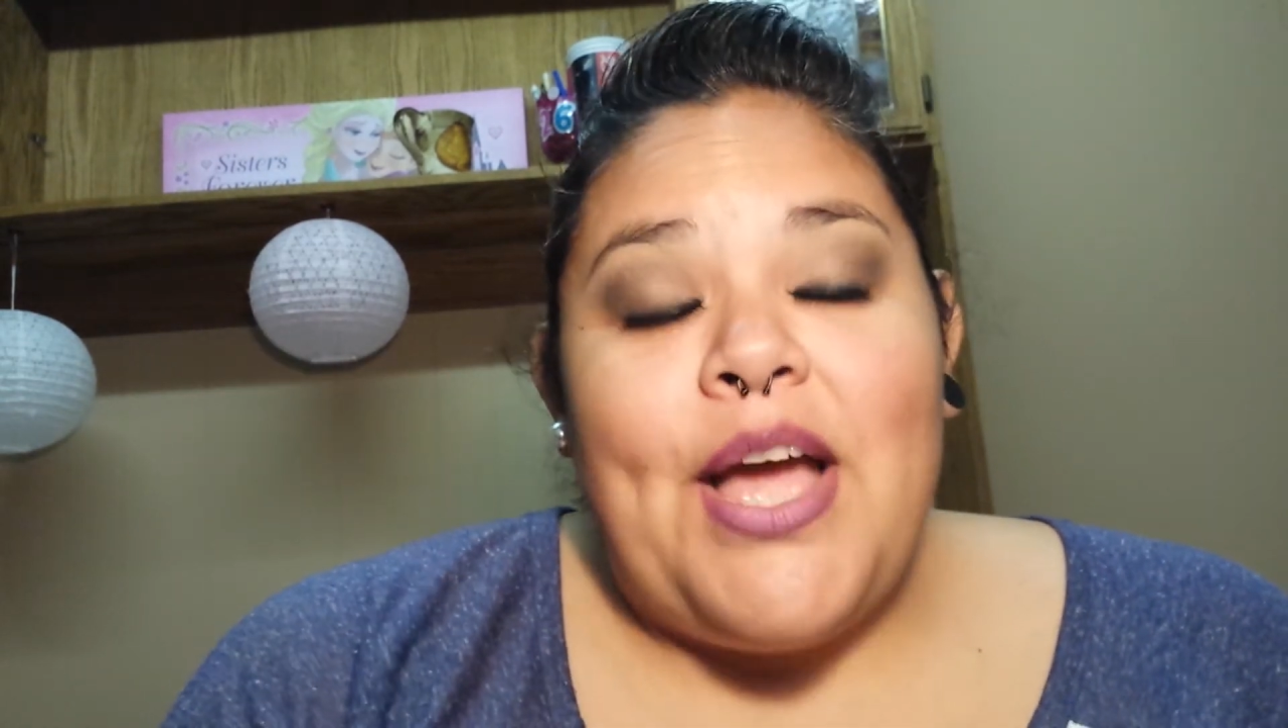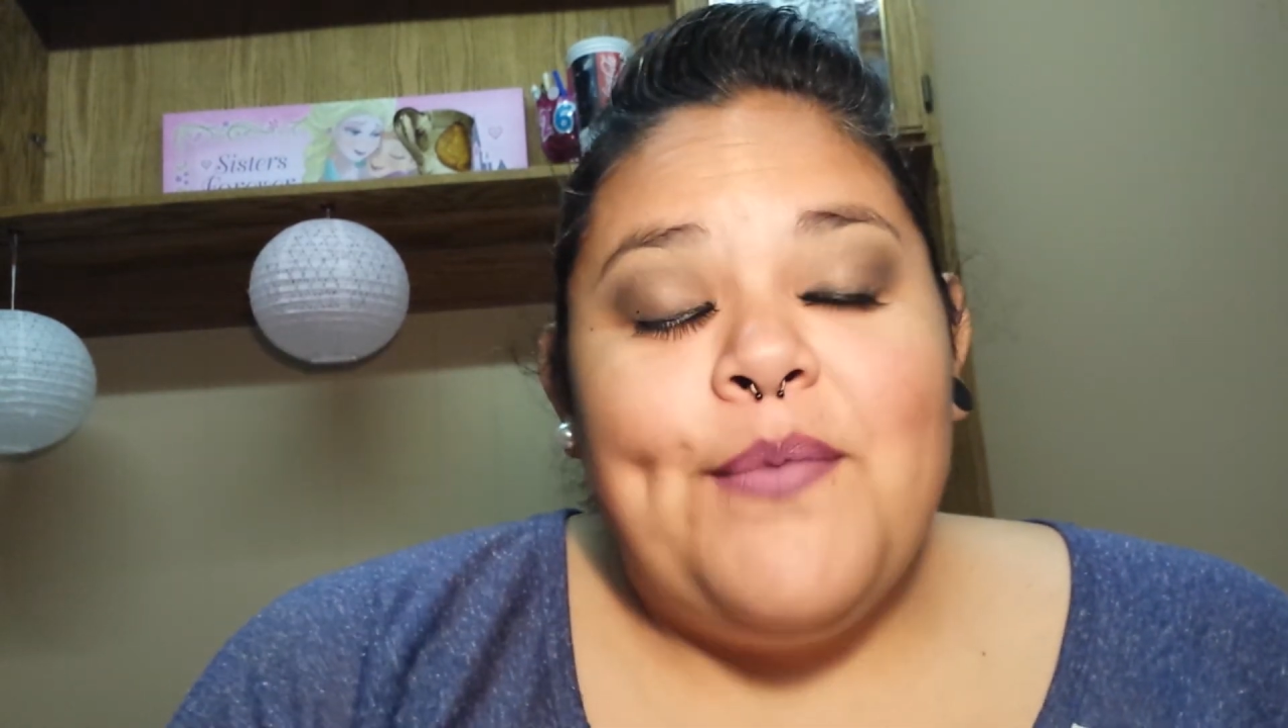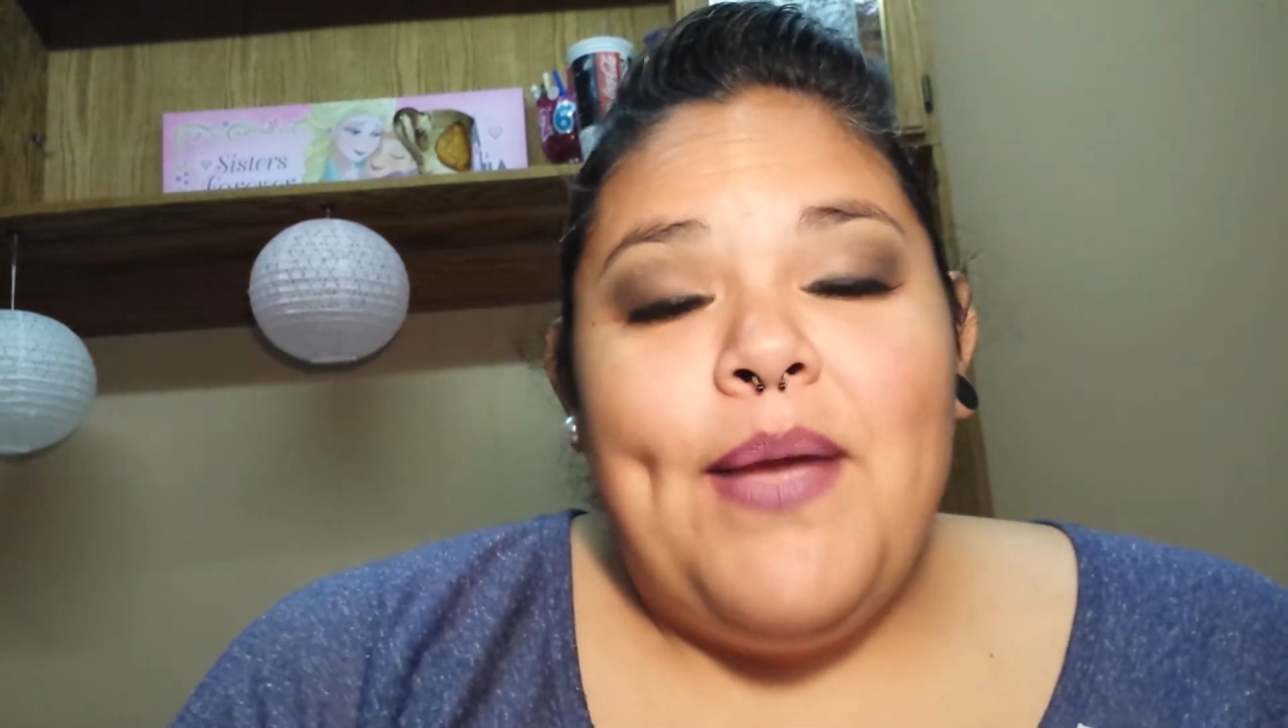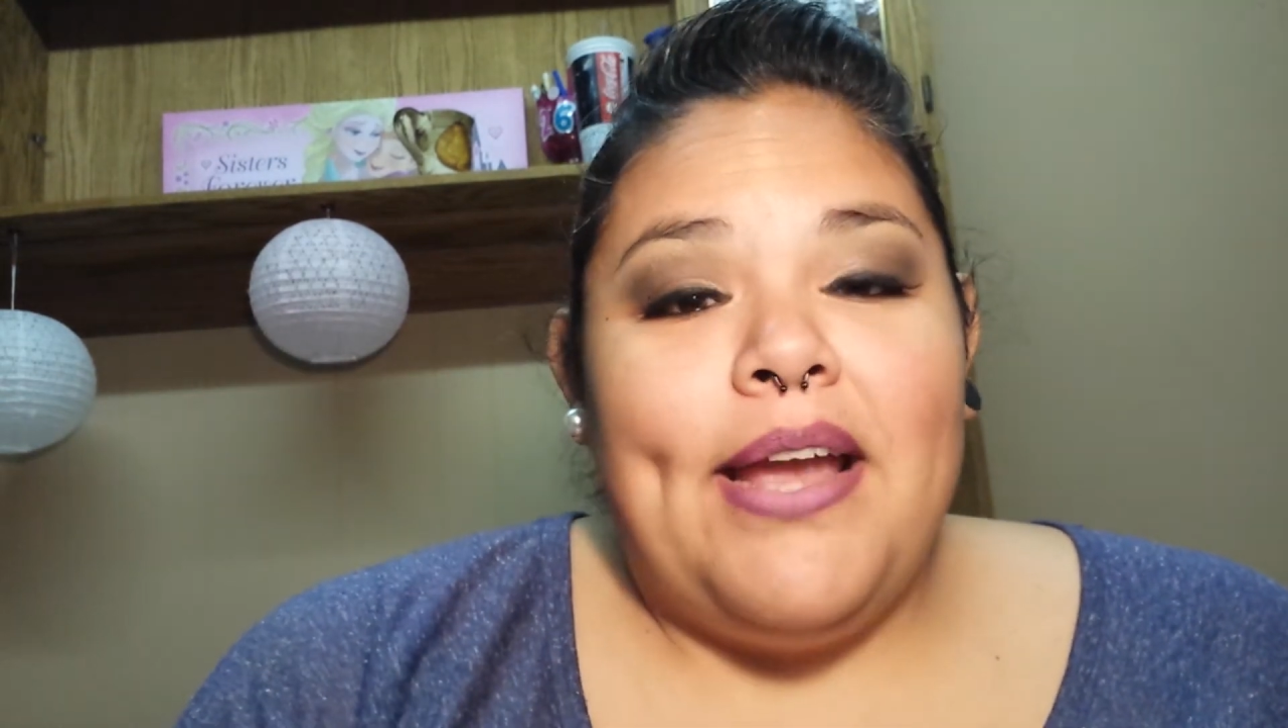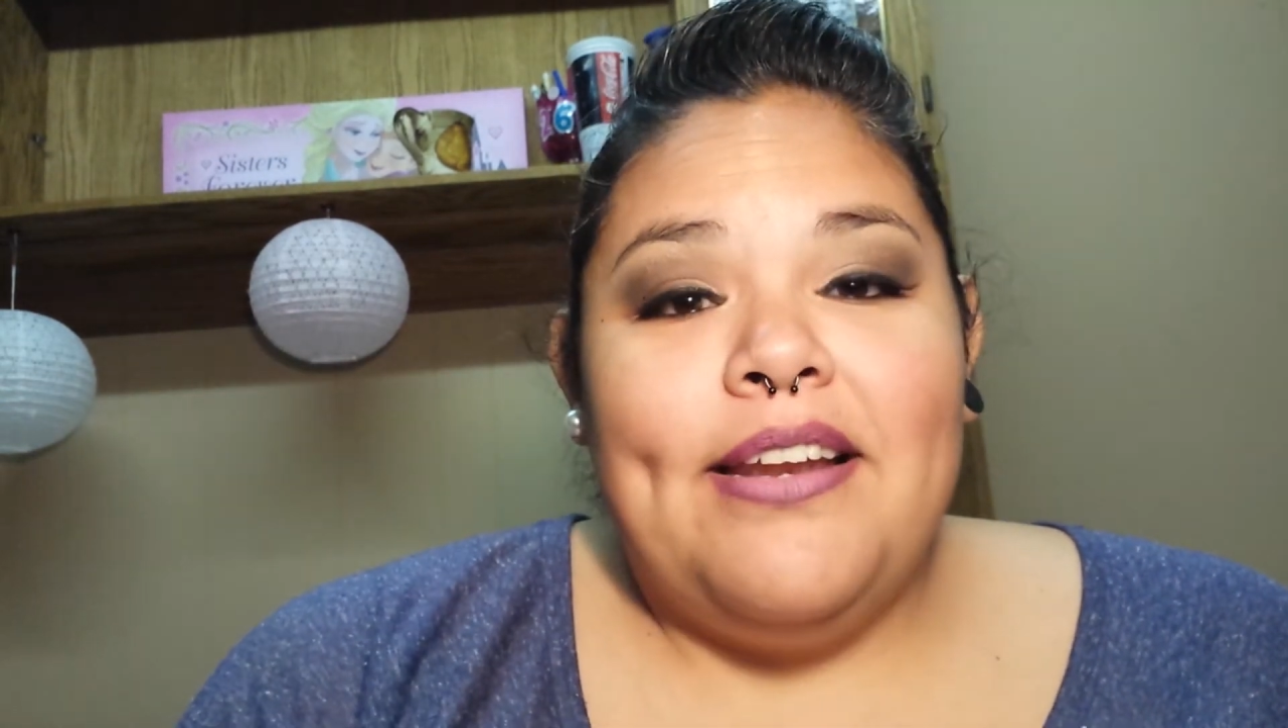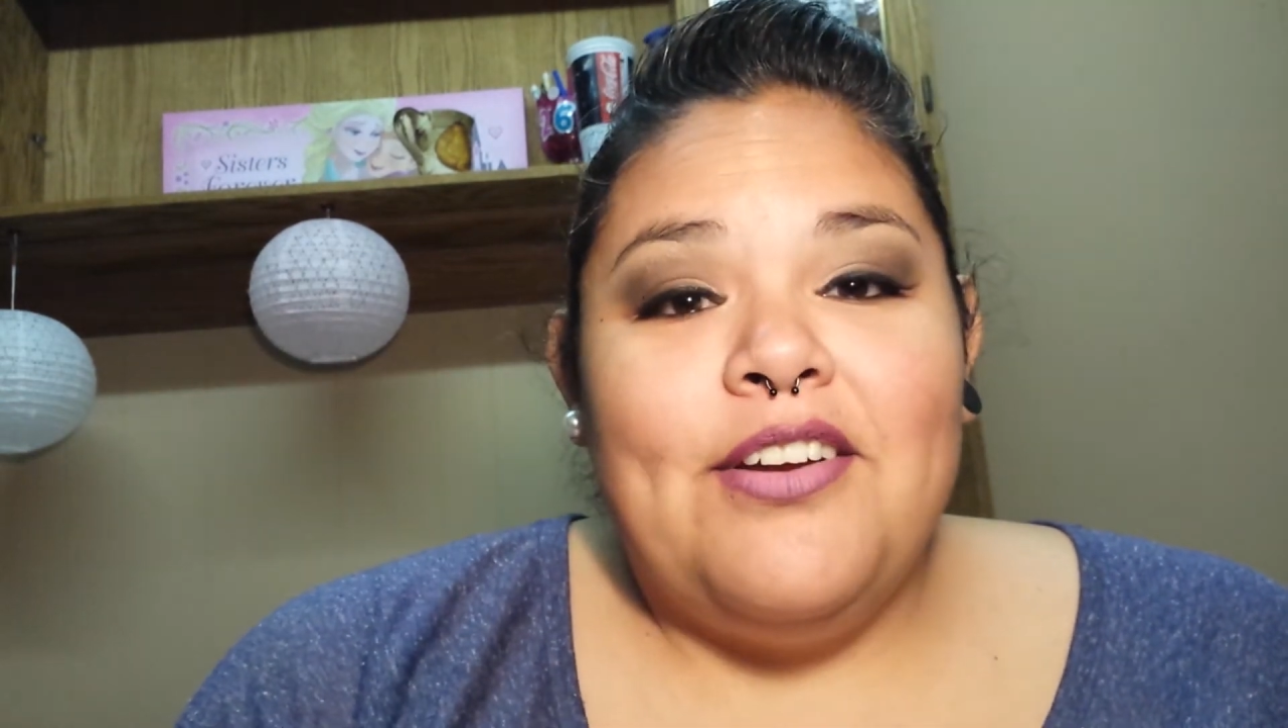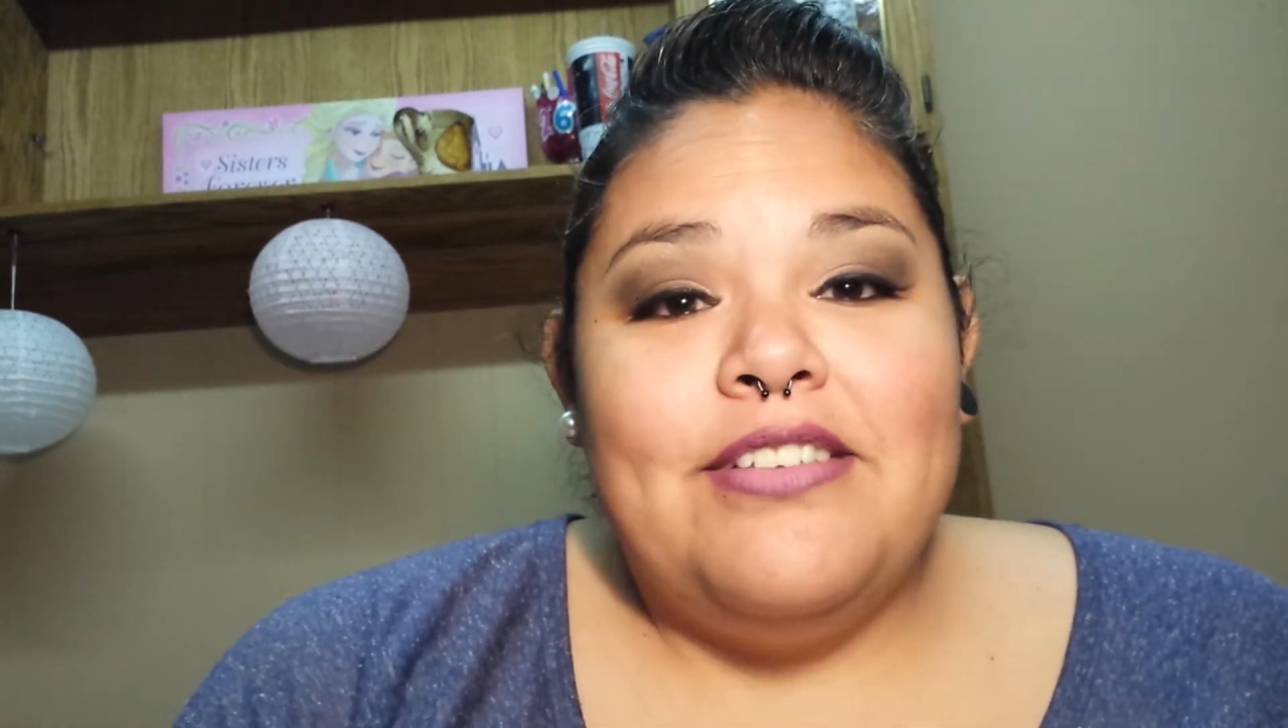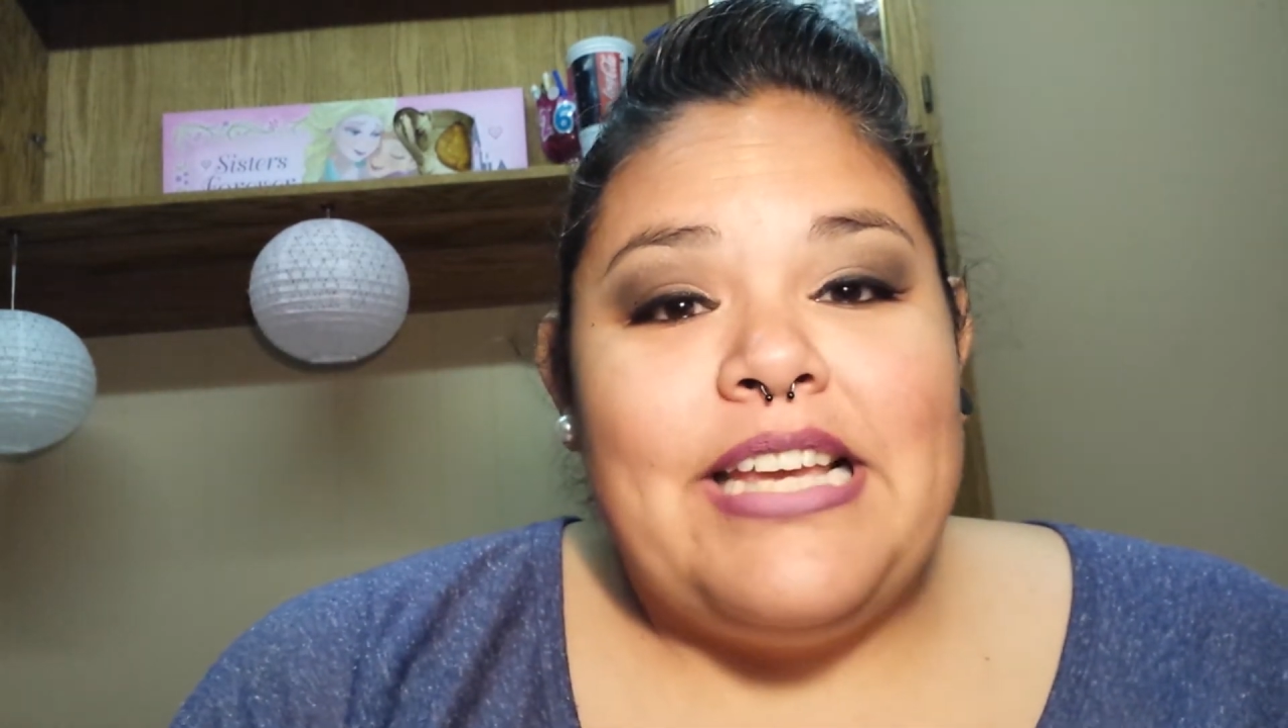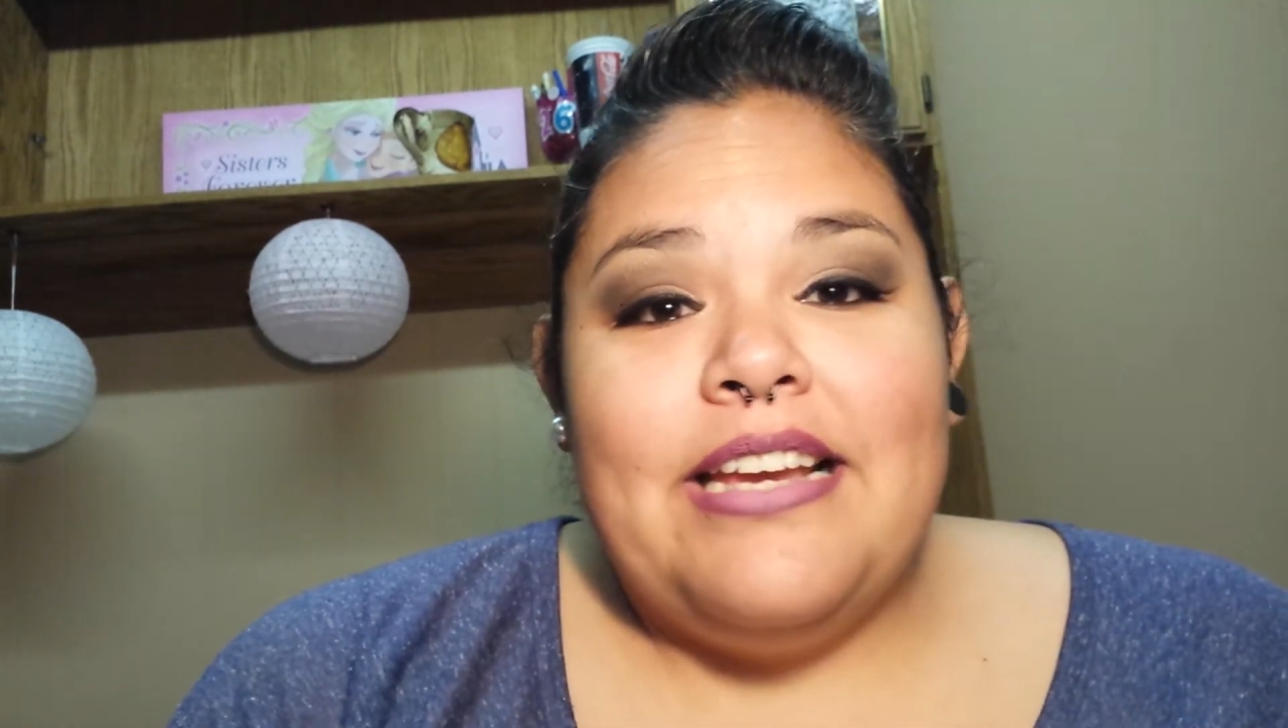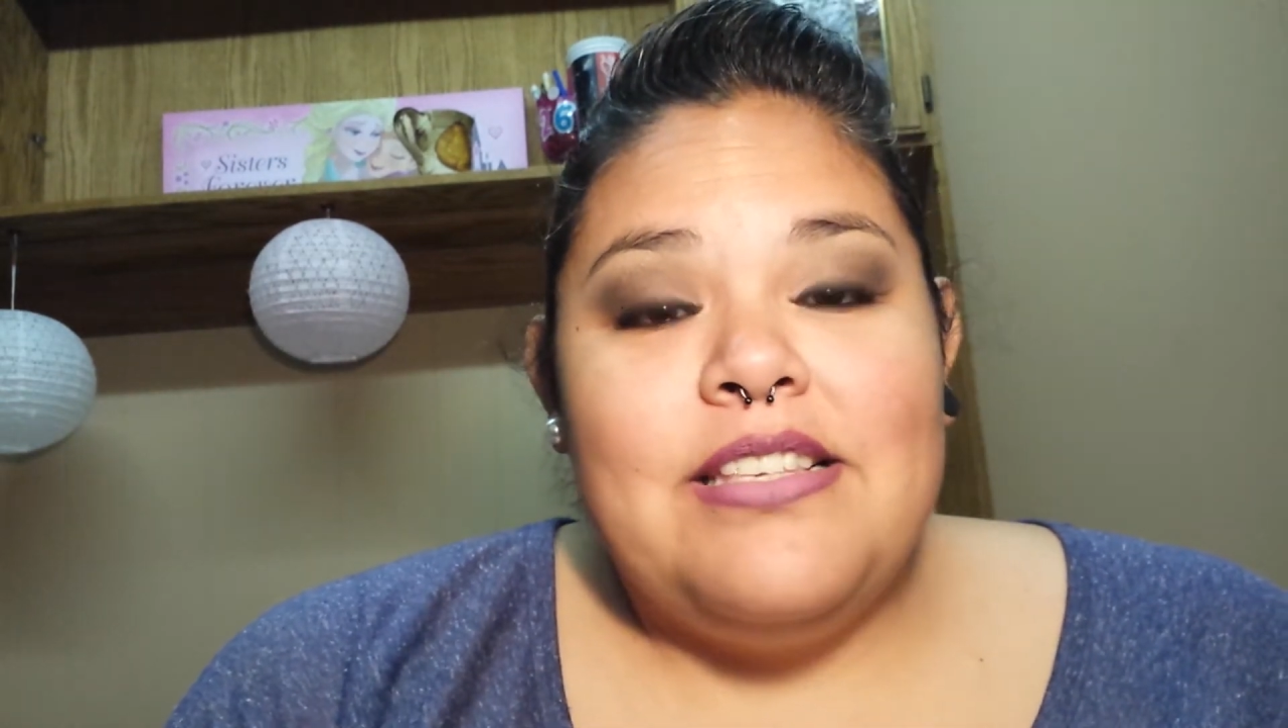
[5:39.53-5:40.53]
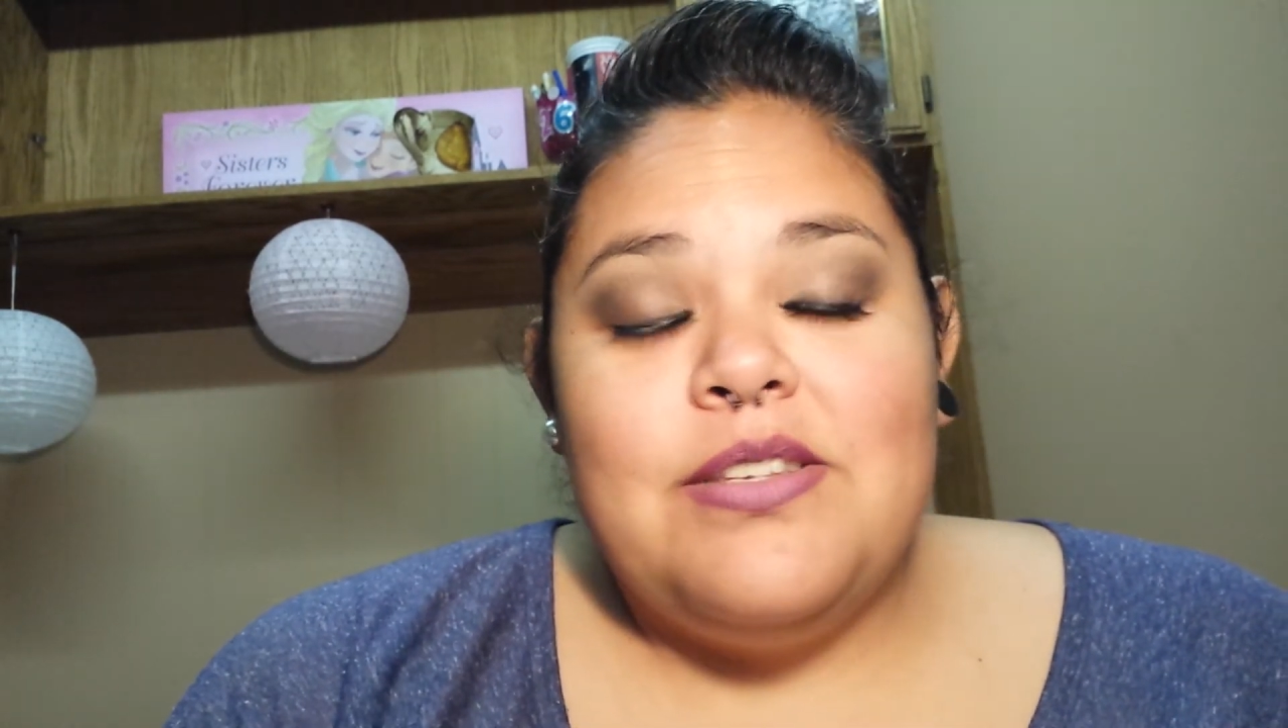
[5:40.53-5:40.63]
down painting all day,